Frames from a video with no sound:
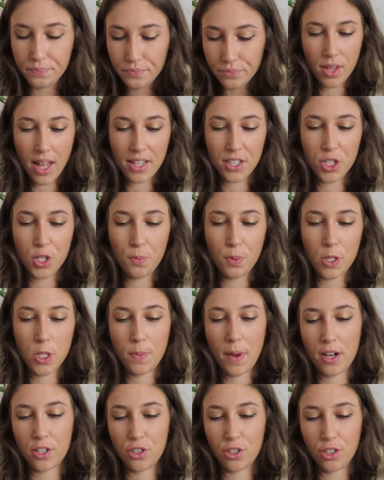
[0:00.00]
So that's super
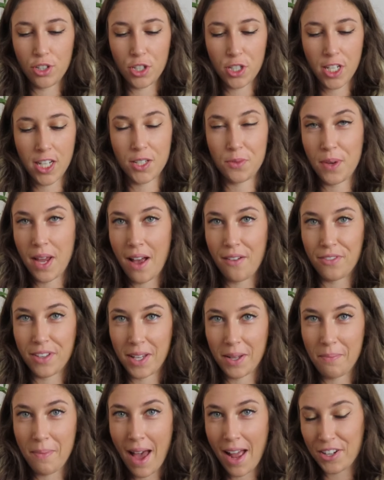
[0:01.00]
special just because we have
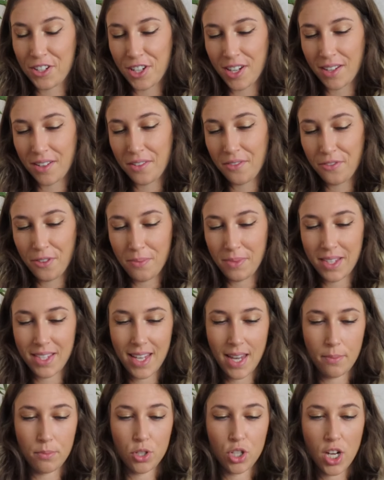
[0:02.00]
like matching from the
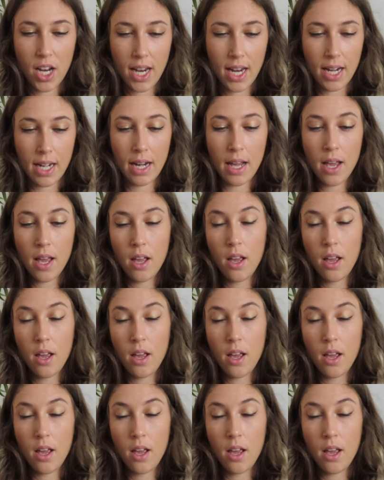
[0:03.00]
same chain